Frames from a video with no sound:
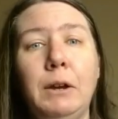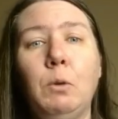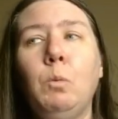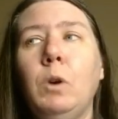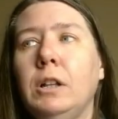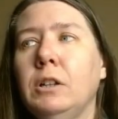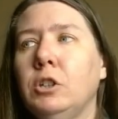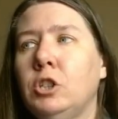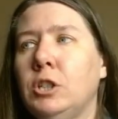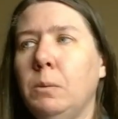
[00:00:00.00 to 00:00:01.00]
Well,
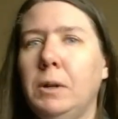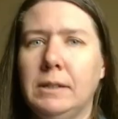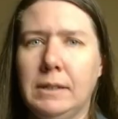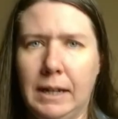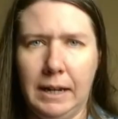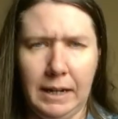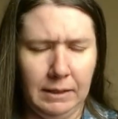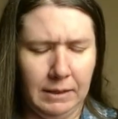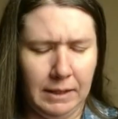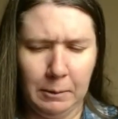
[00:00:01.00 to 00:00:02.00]
she was, and I
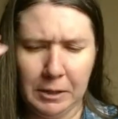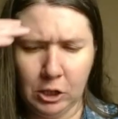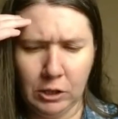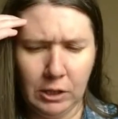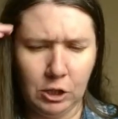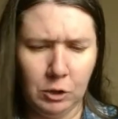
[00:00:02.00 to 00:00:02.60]
think I mentioned this,